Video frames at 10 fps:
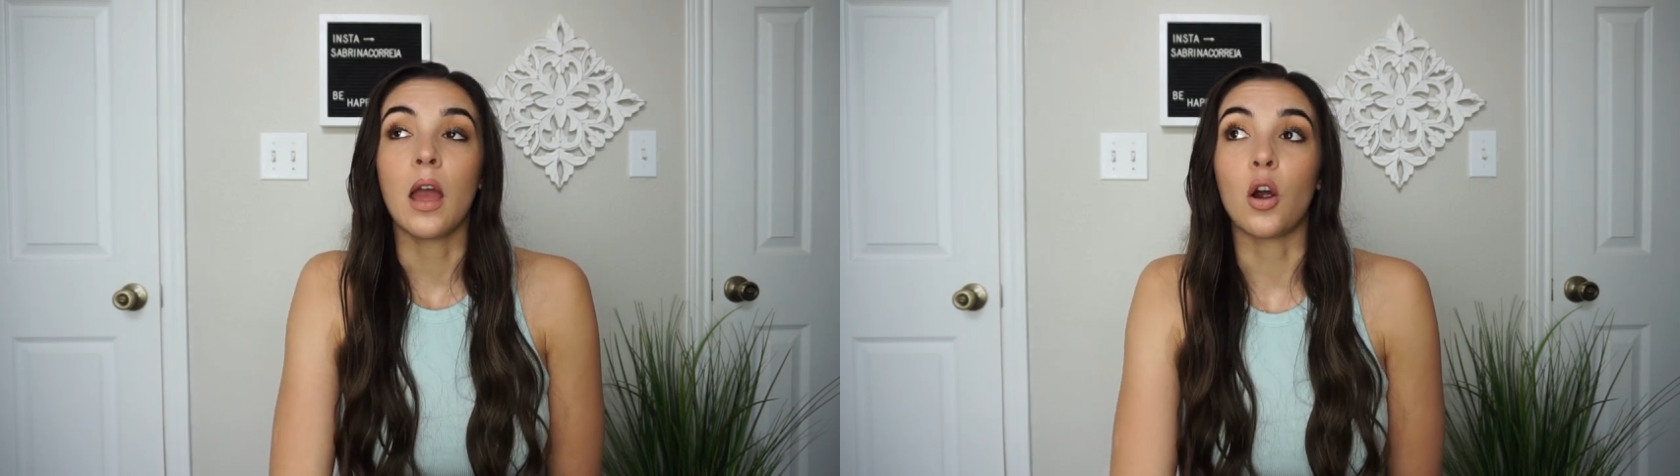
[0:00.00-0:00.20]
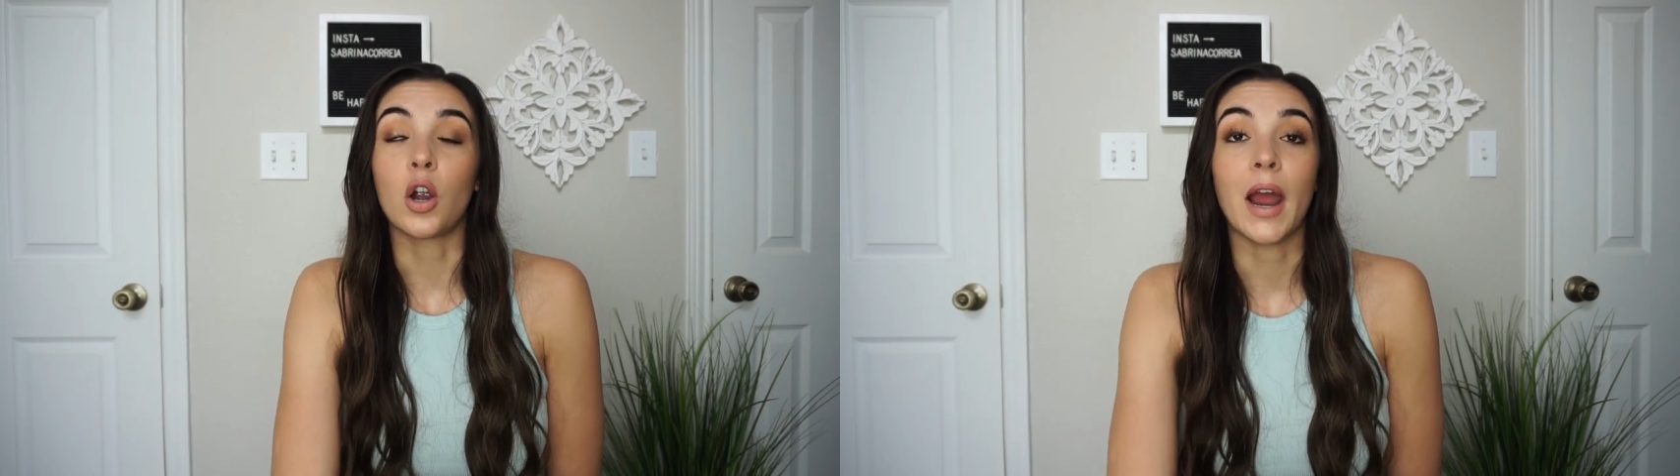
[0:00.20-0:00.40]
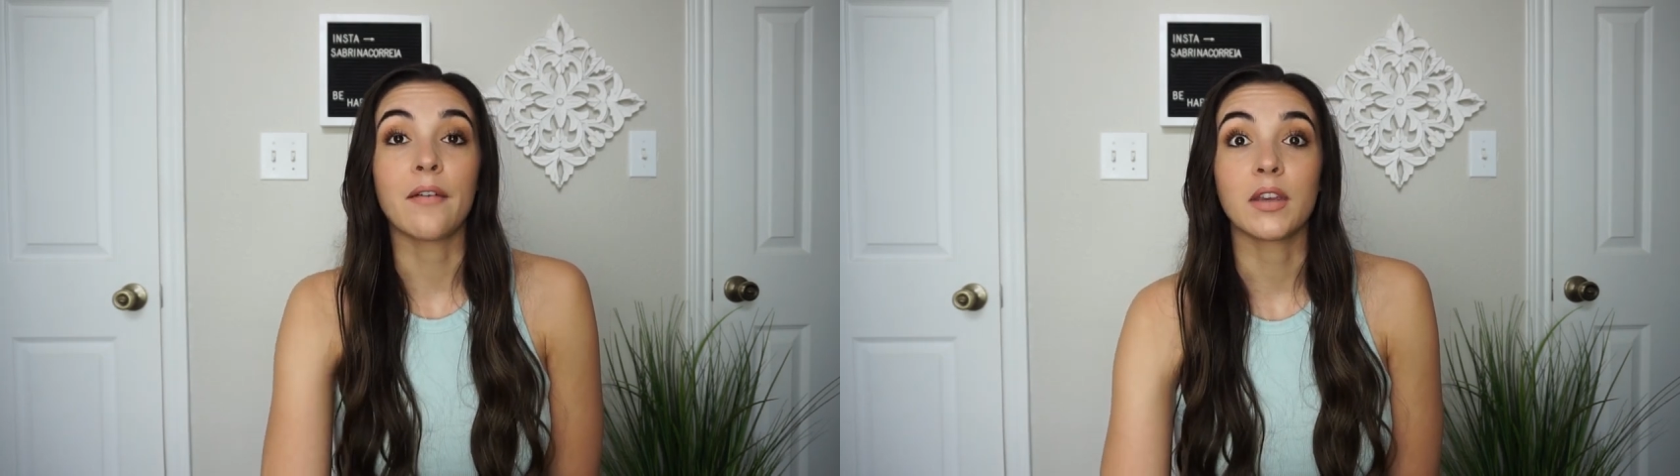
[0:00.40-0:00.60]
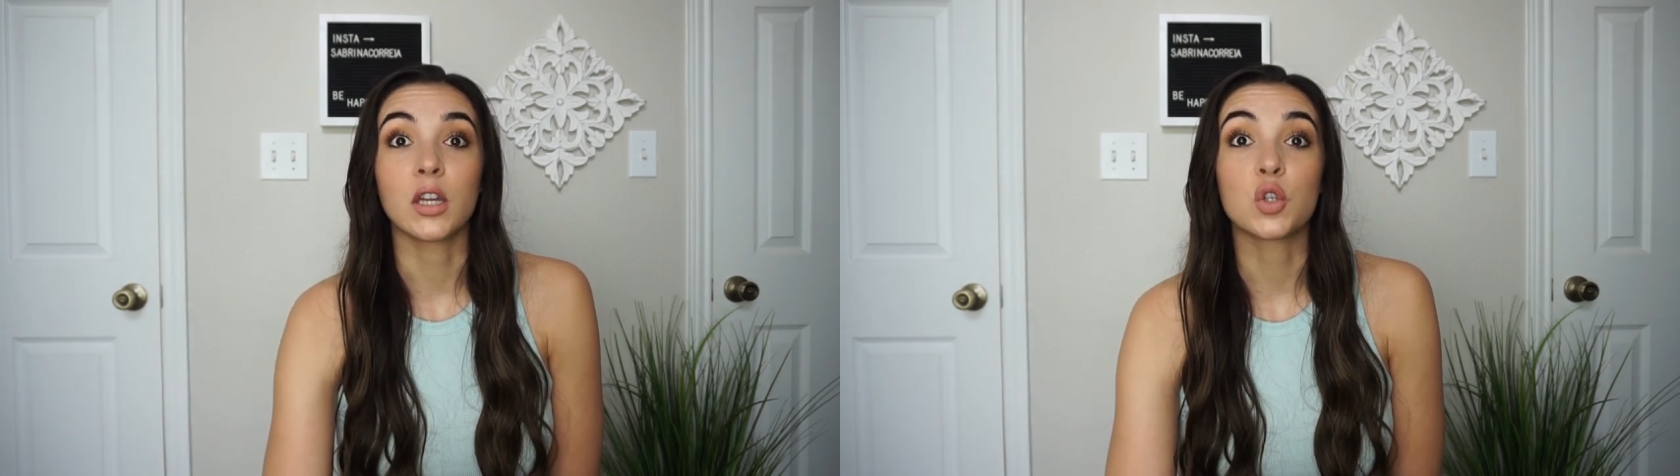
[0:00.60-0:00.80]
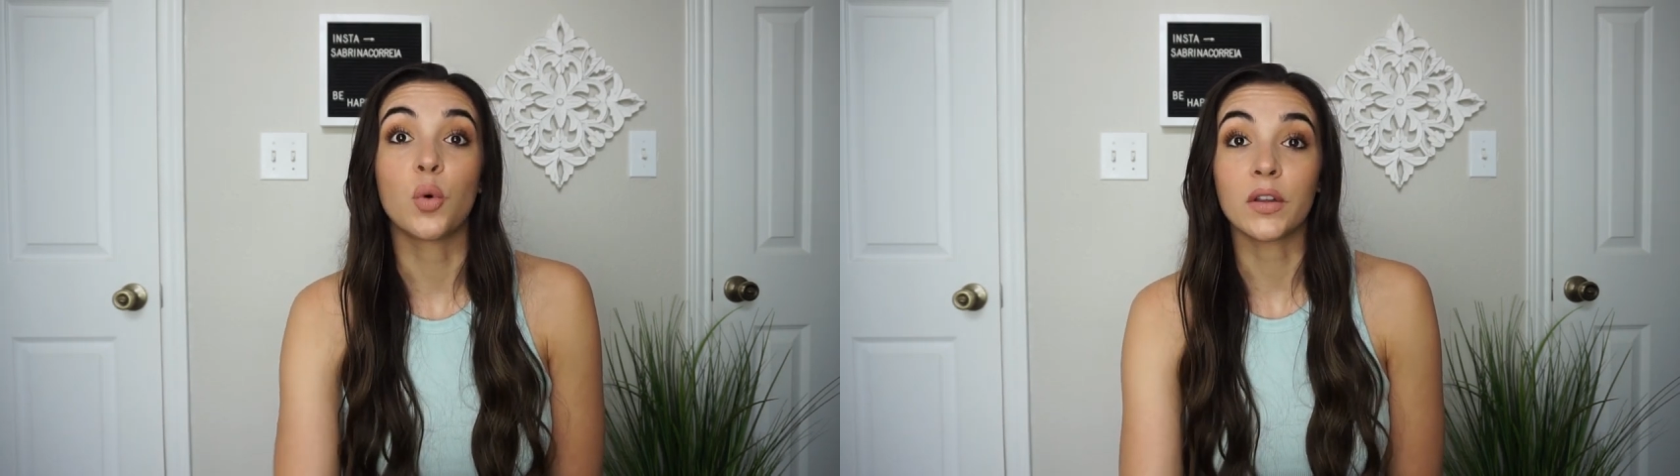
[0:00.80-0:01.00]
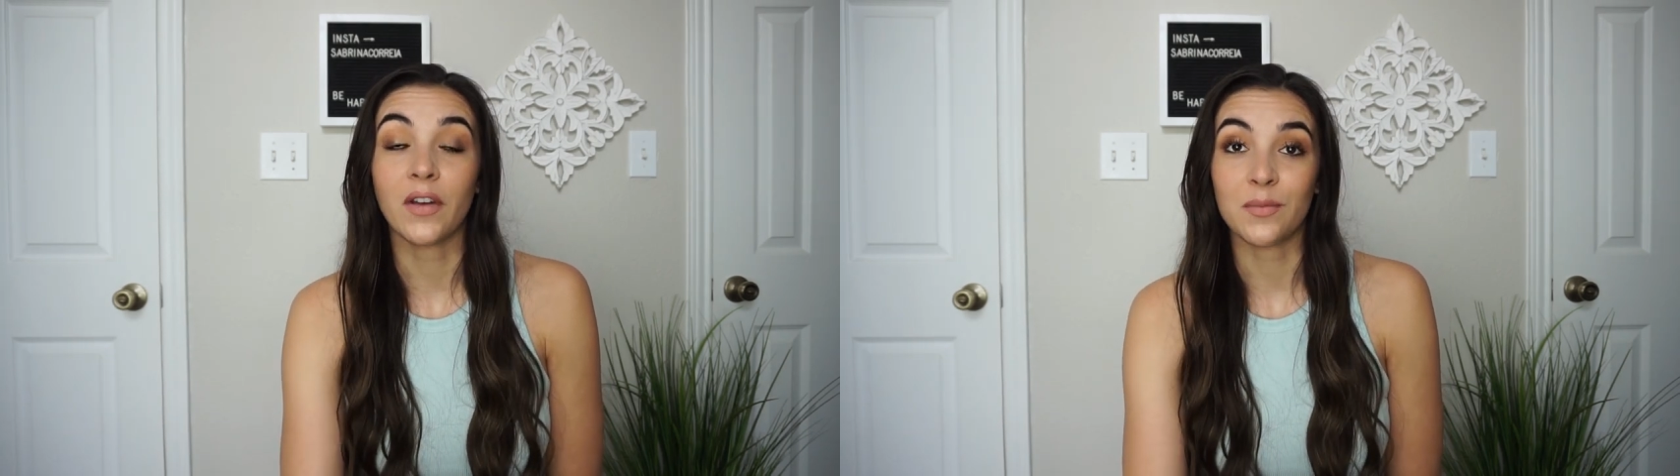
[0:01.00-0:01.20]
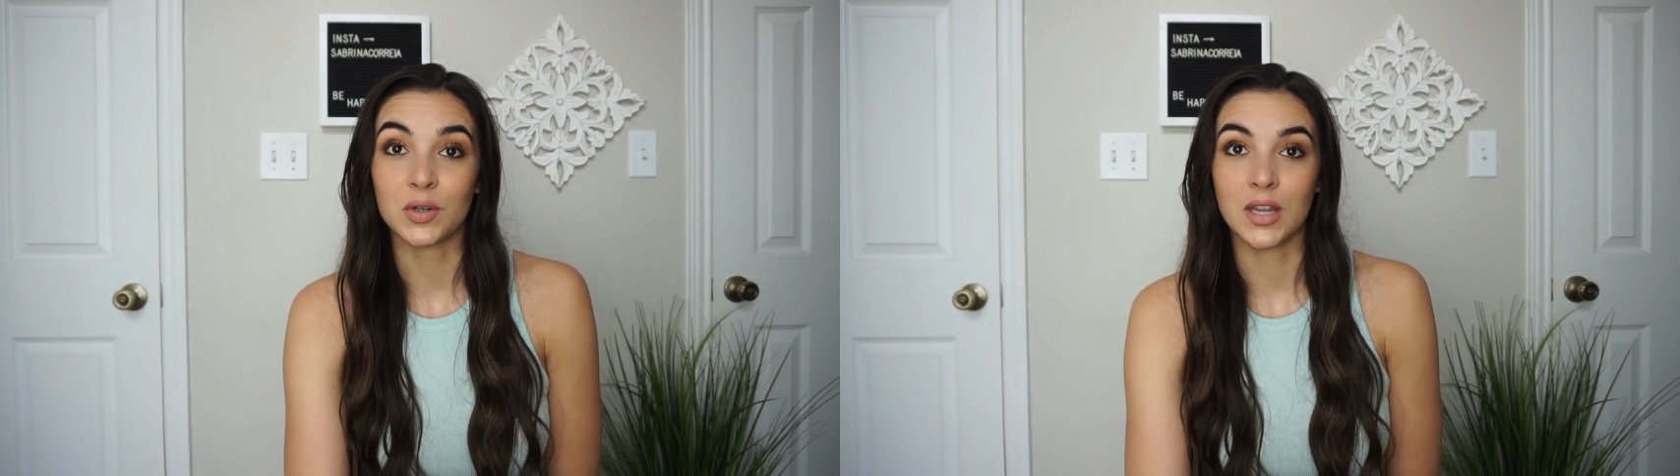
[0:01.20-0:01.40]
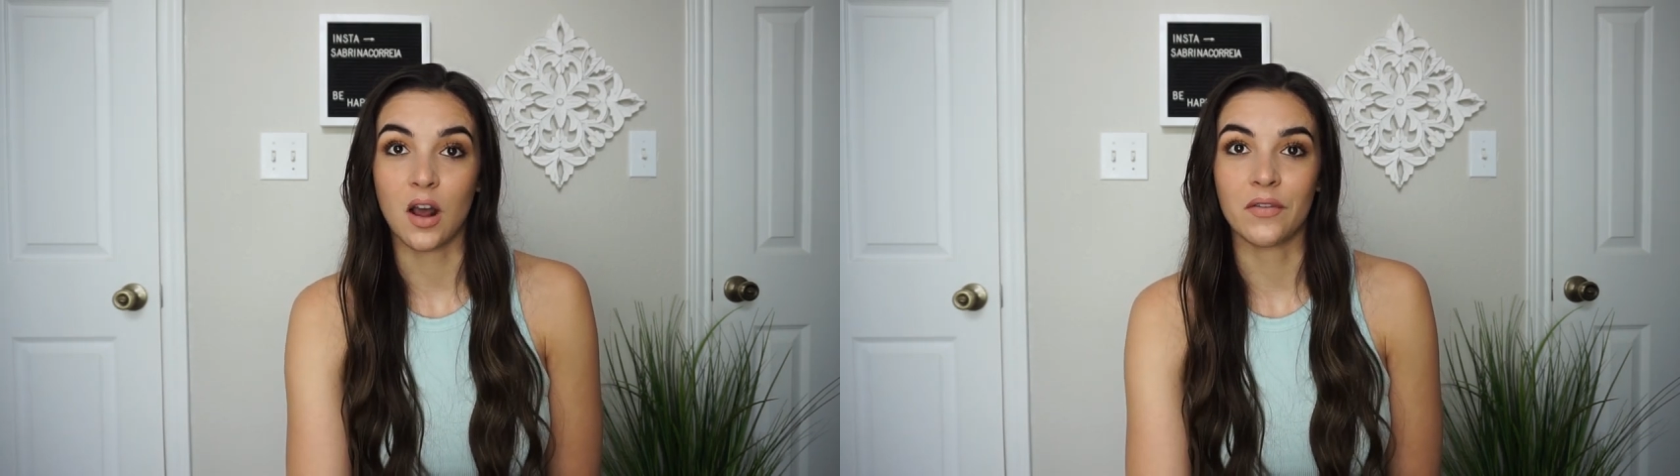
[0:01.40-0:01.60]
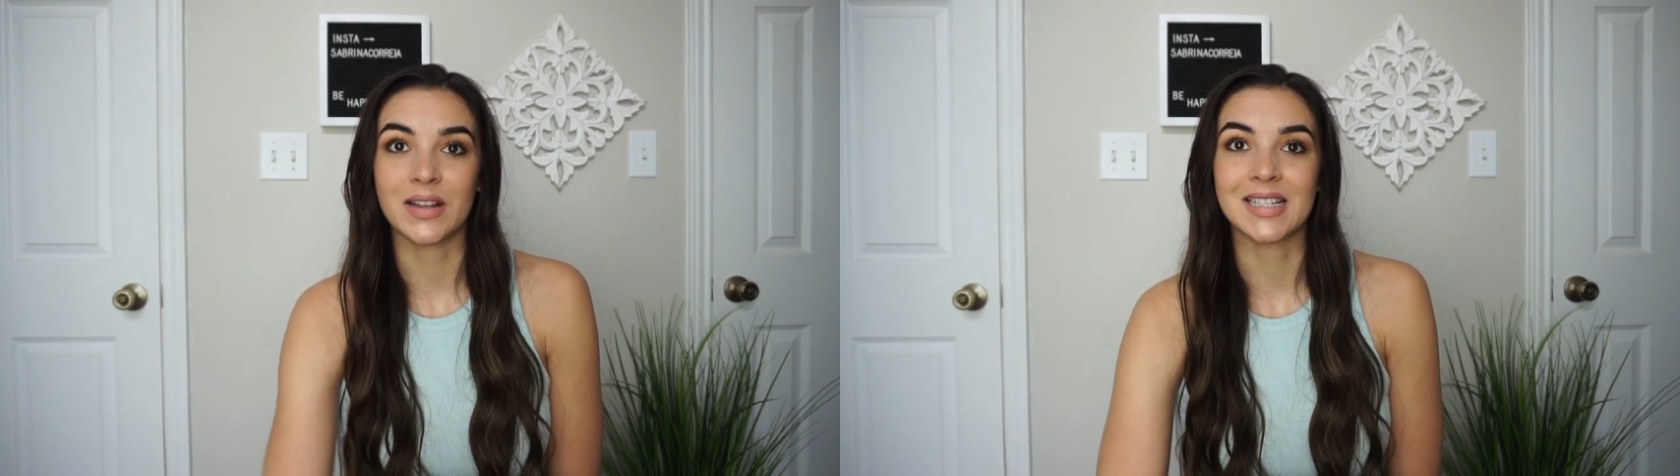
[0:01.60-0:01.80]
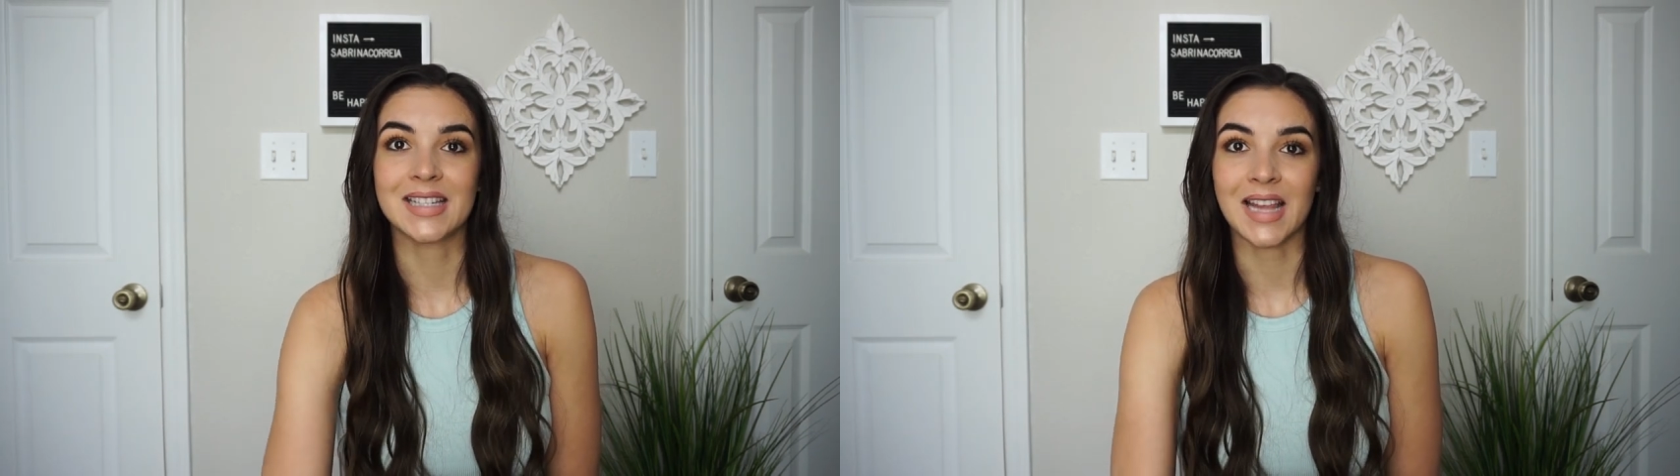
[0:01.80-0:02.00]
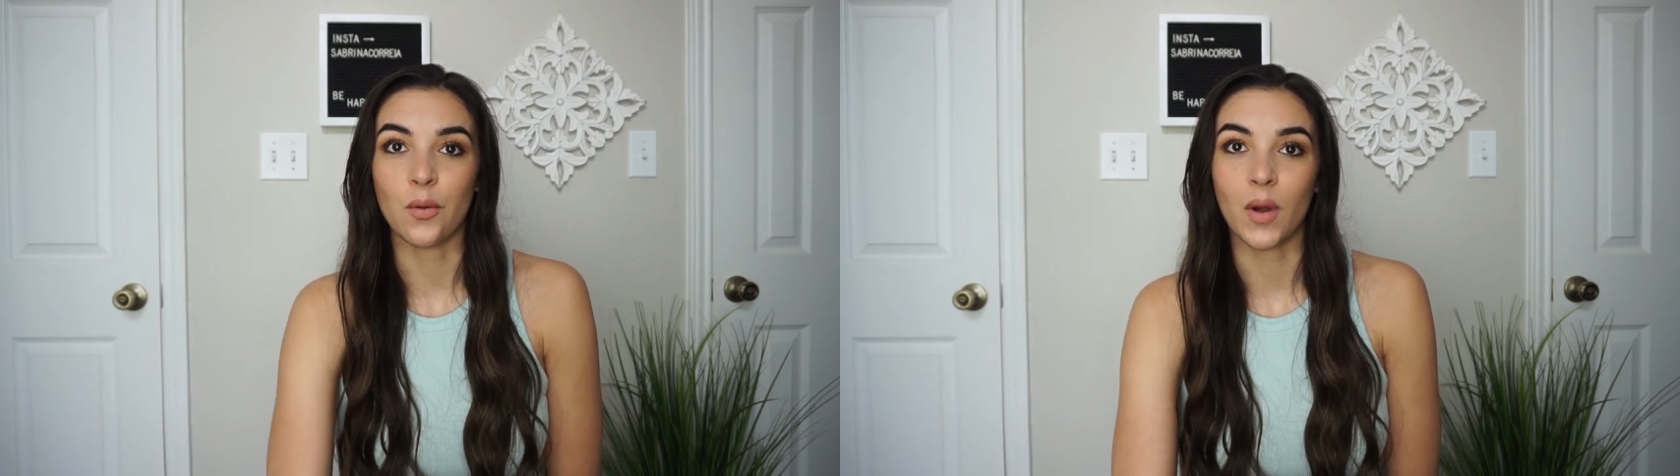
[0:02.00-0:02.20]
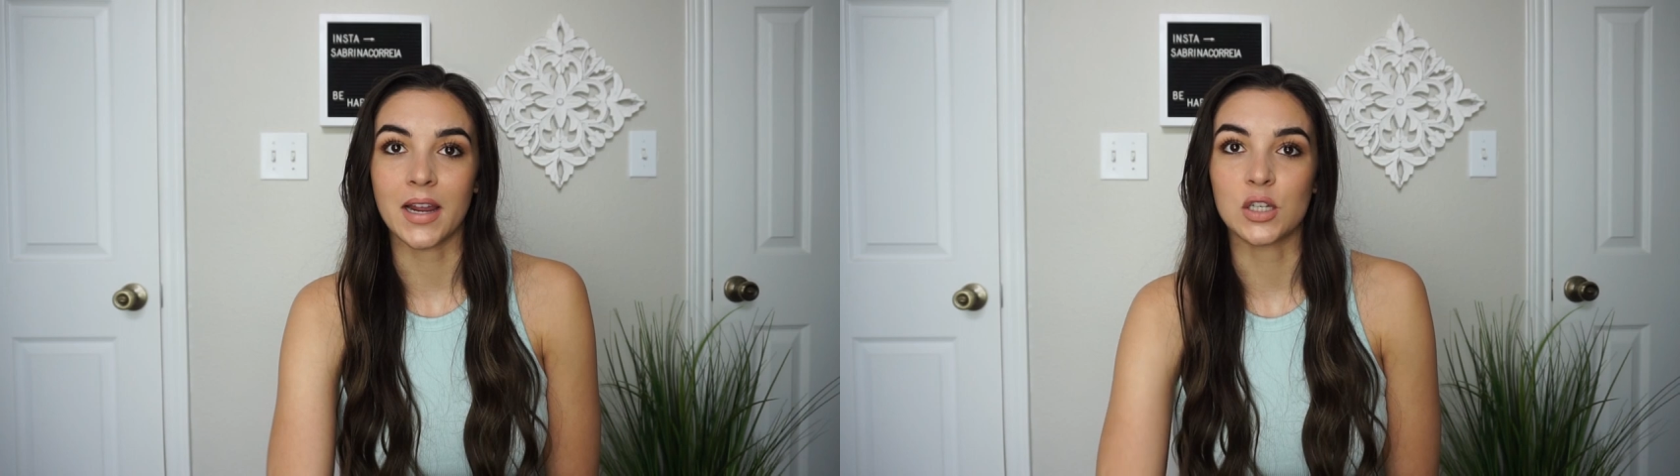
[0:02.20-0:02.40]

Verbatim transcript: are having 25% off site-wide.